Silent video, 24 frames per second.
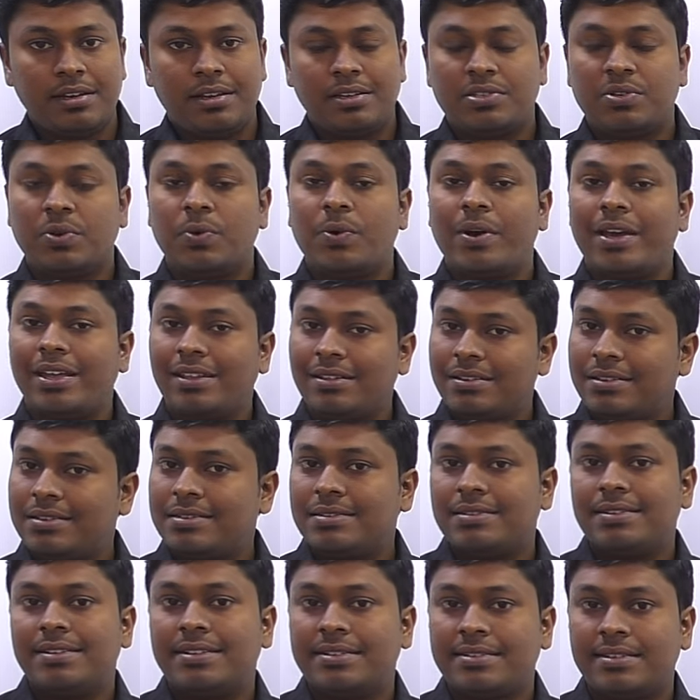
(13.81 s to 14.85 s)
So in
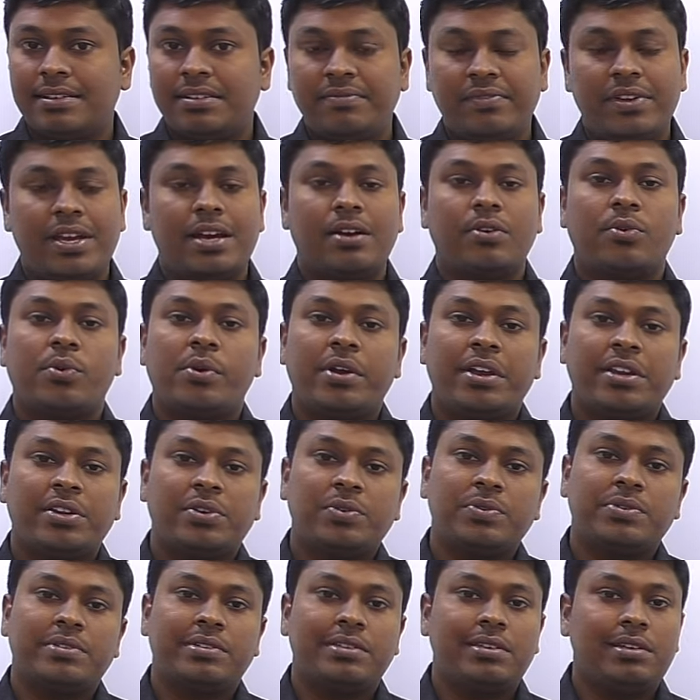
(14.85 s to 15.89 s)
this lesson, we are going
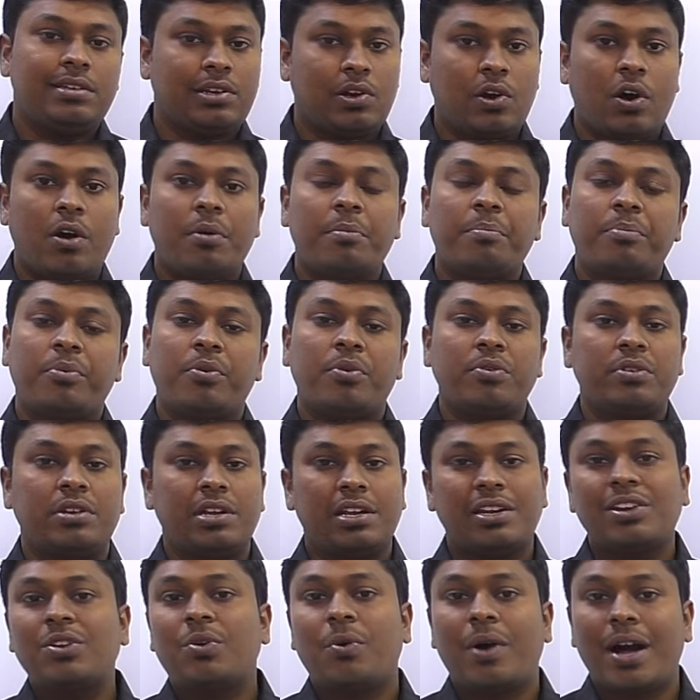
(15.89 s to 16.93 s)
to see
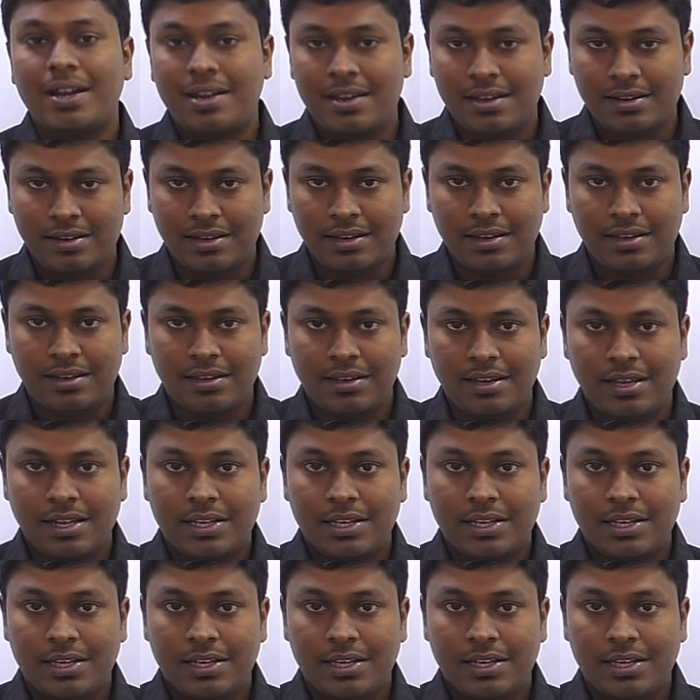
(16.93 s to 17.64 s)
compounded quarterly.